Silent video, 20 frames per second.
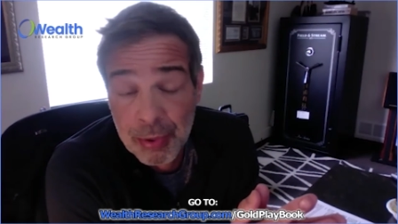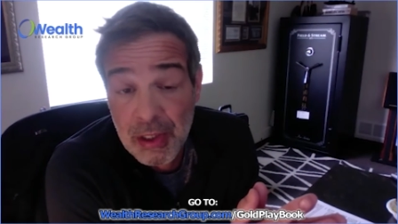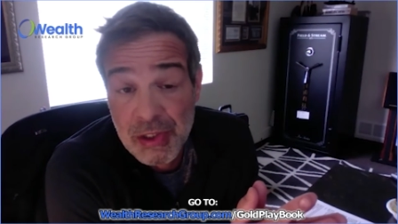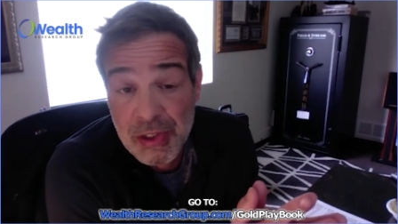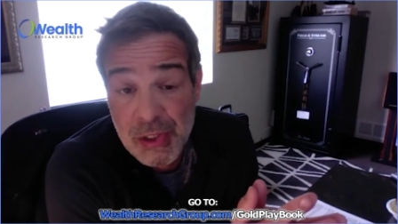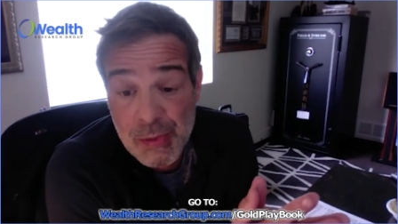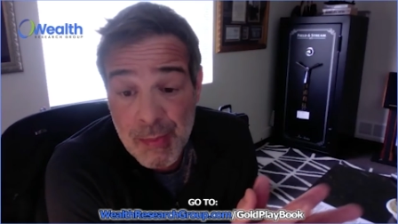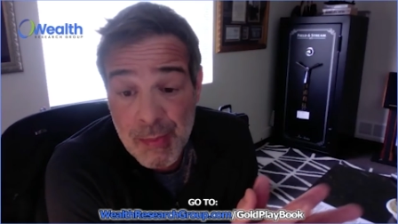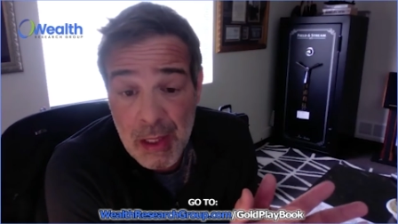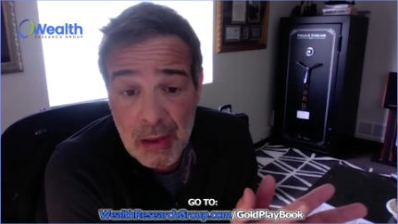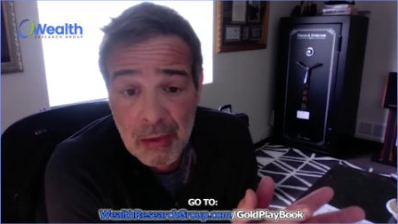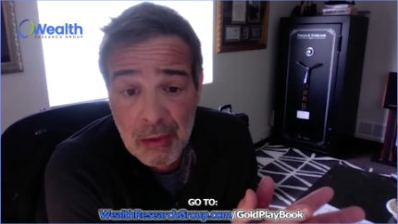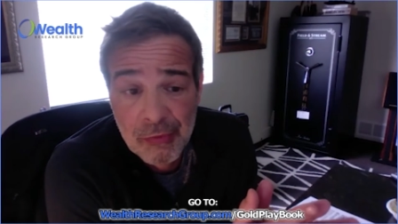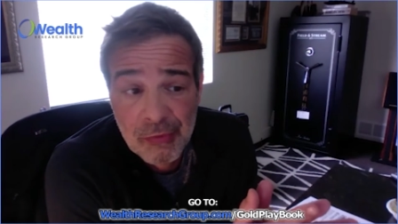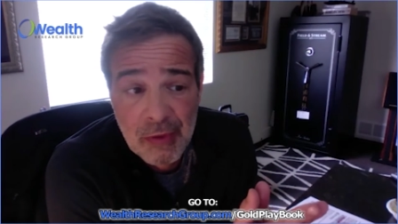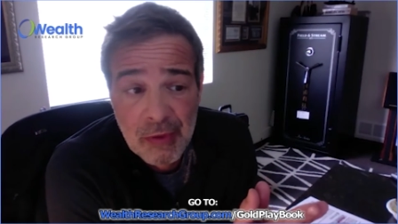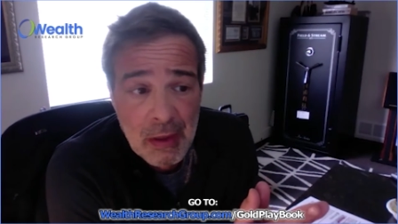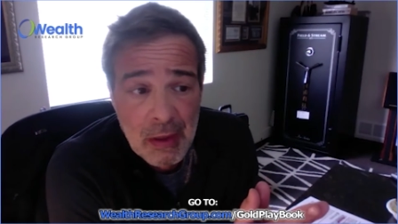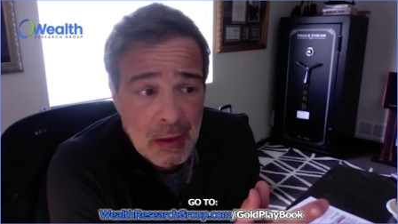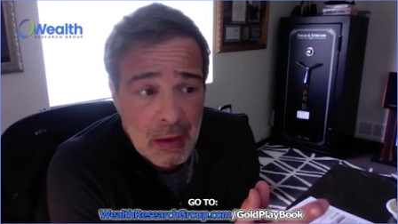is precious
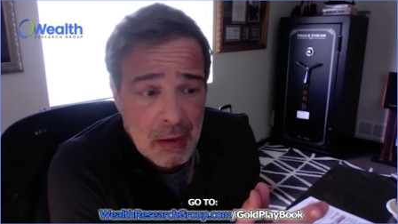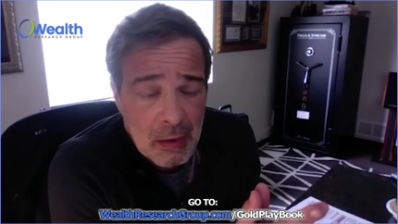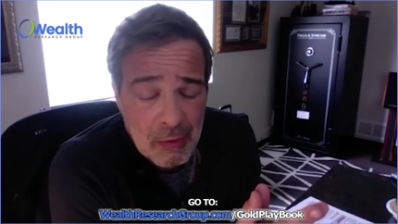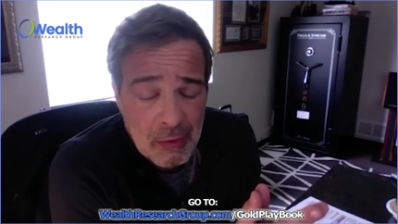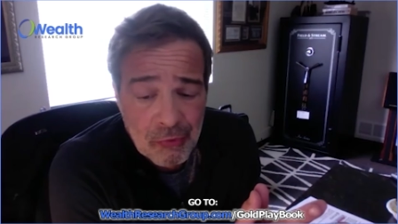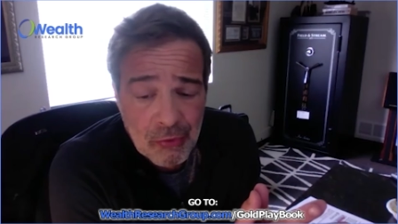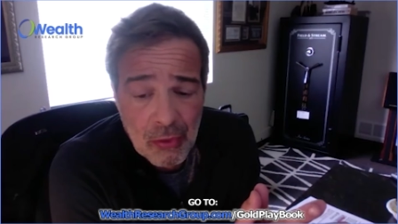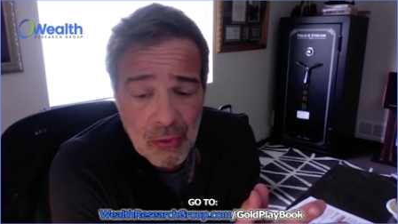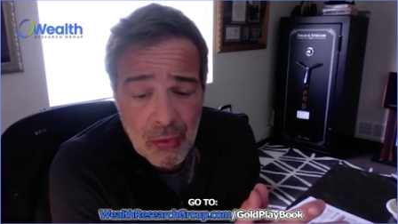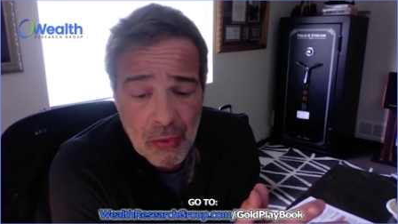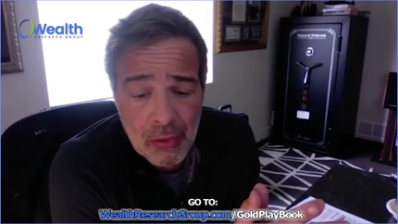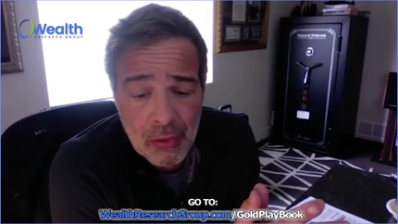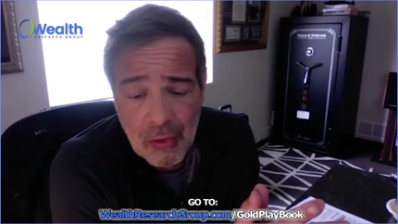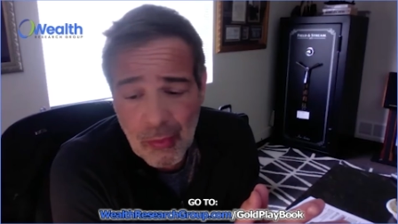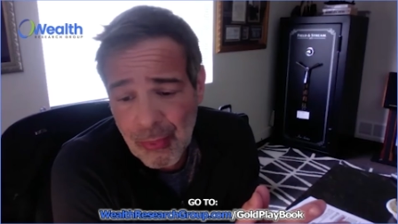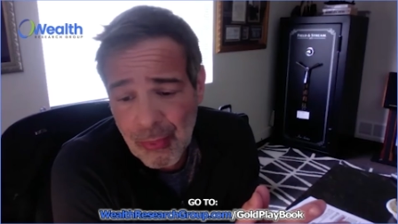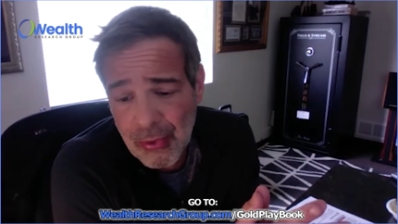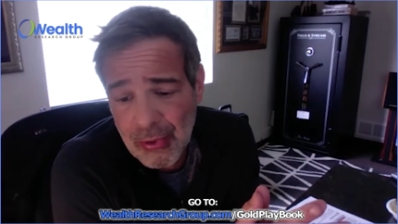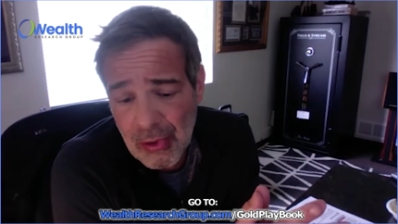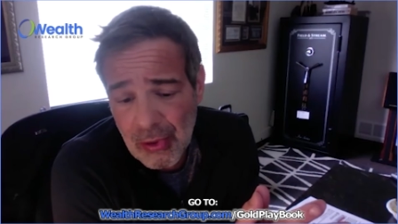metals.
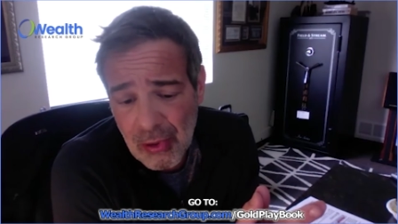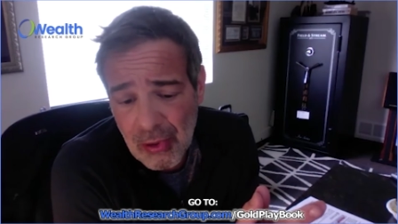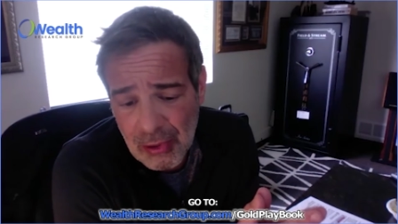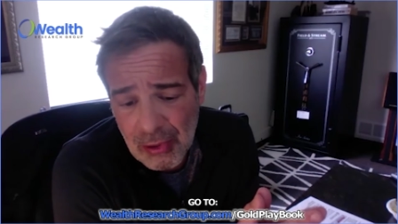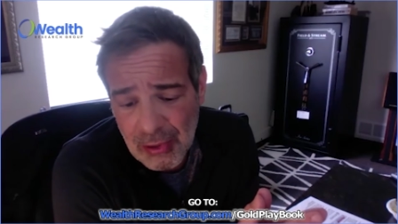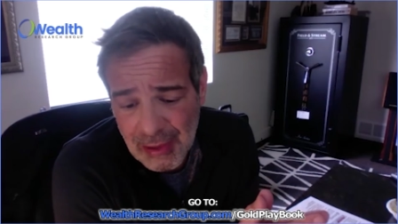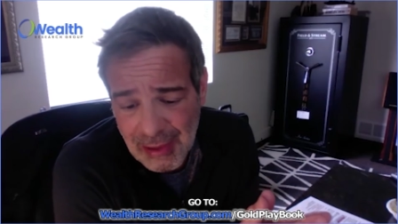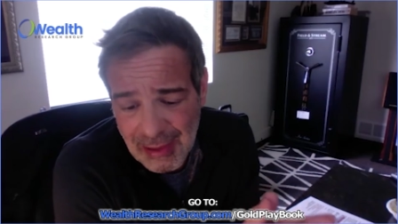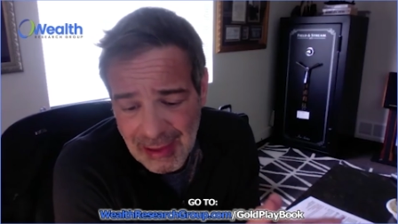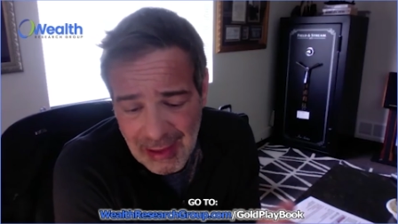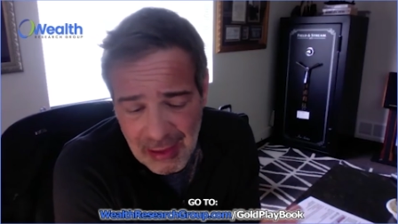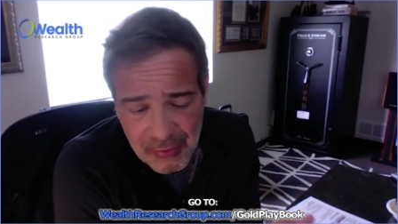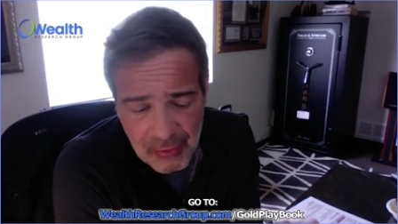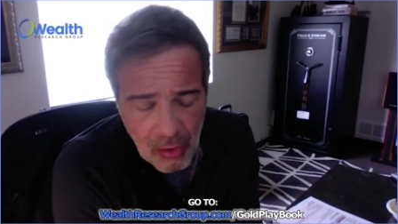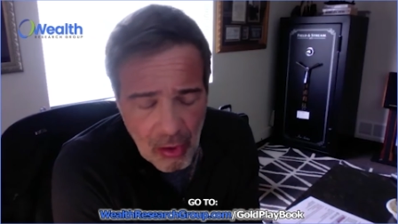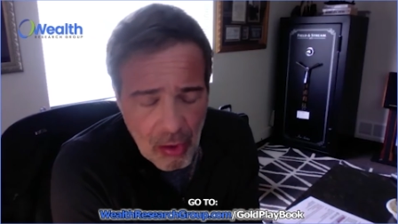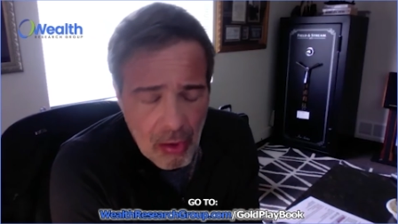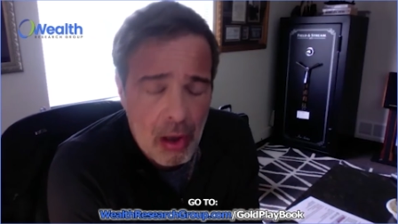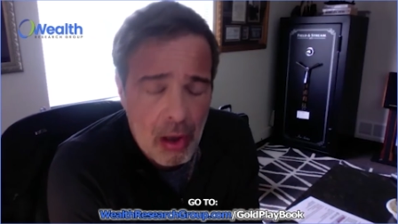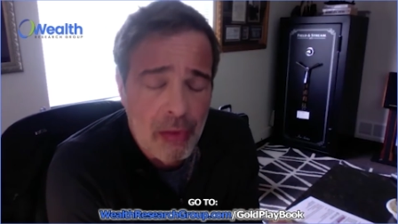So you put it all
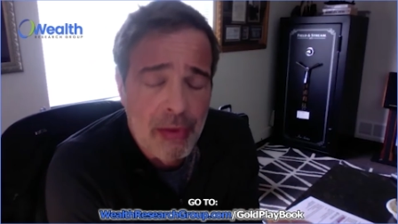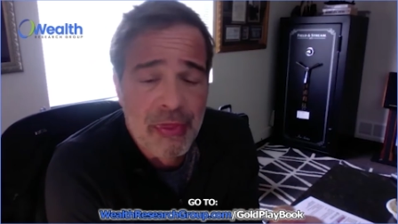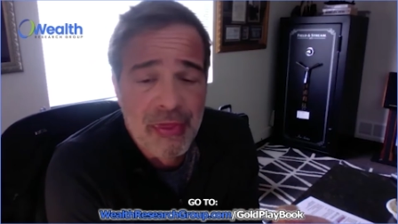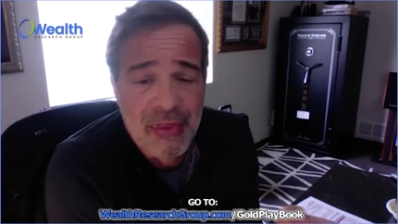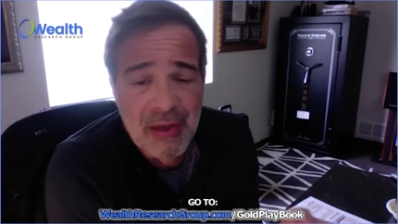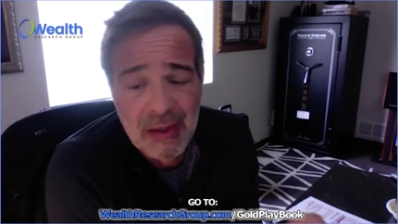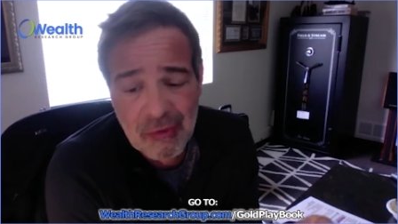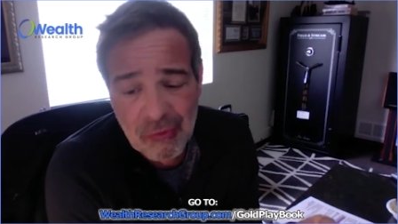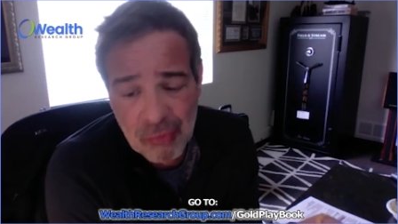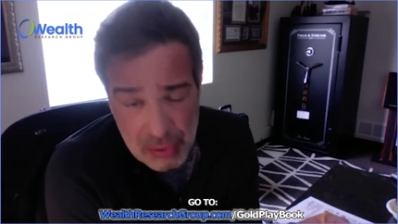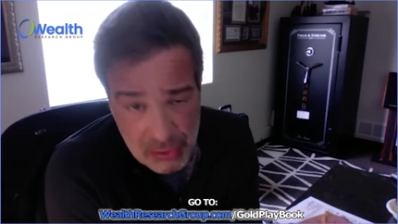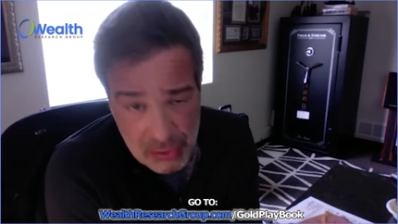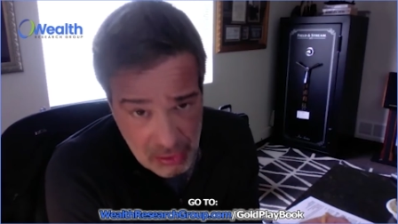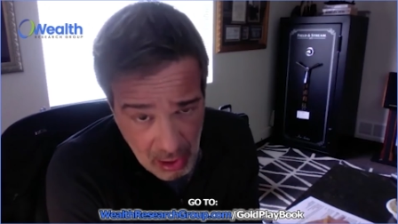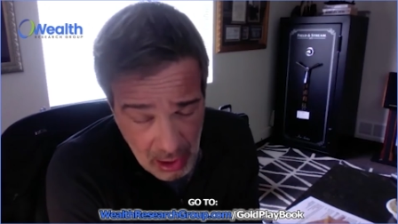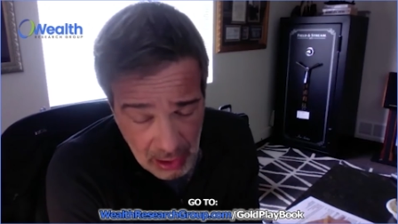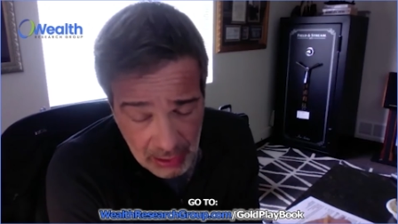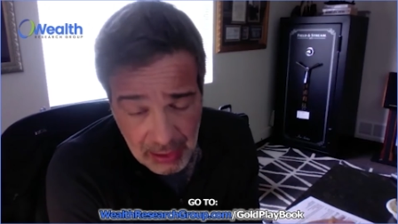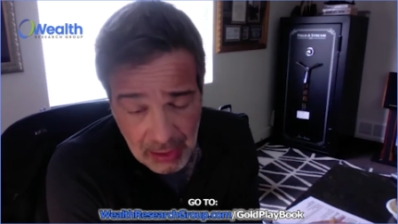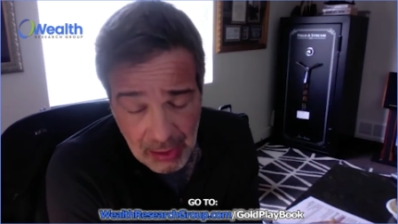together, all the
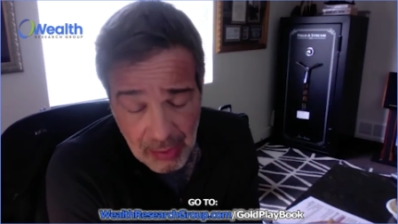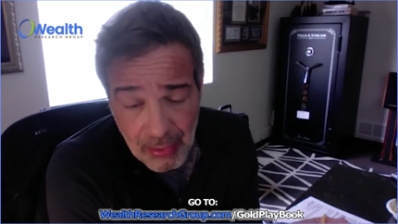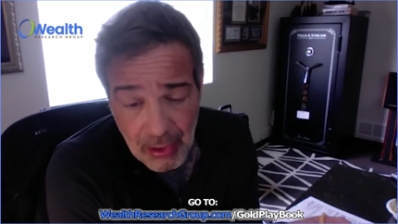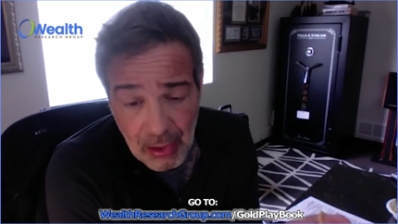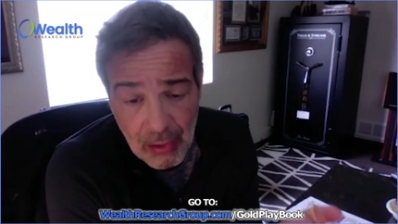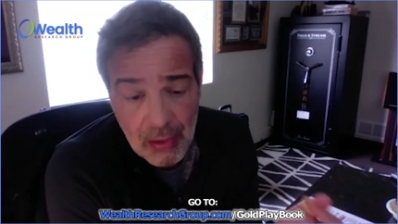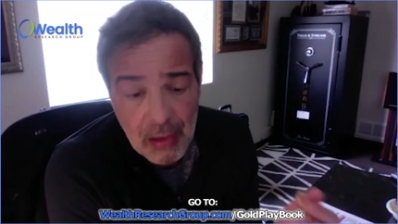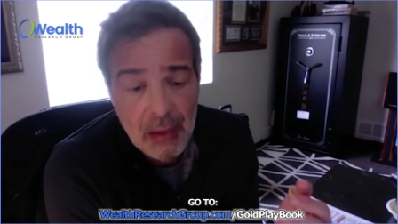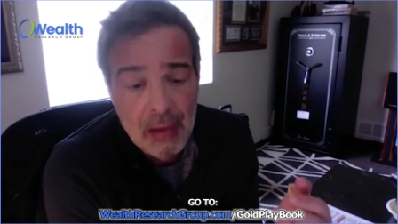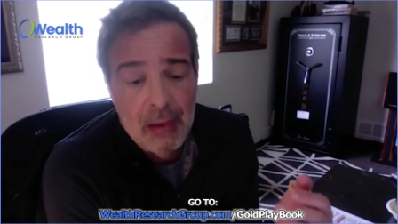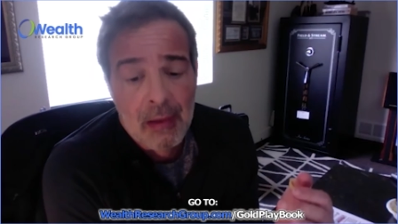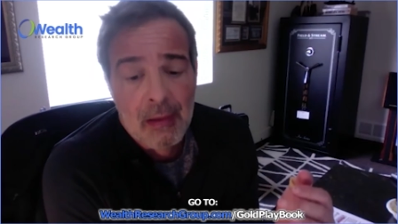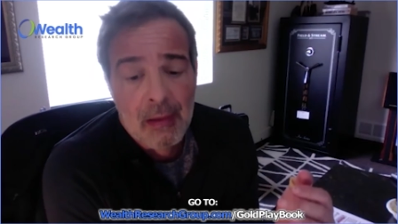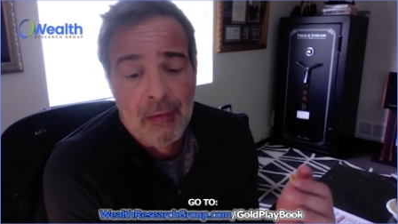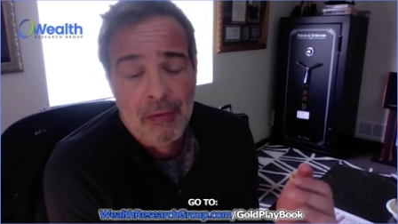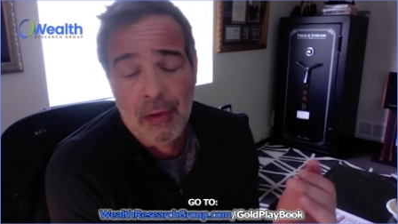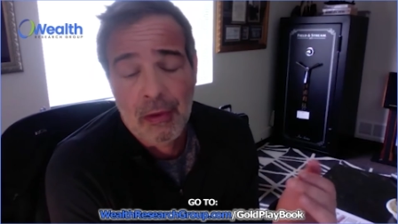things we're talking about.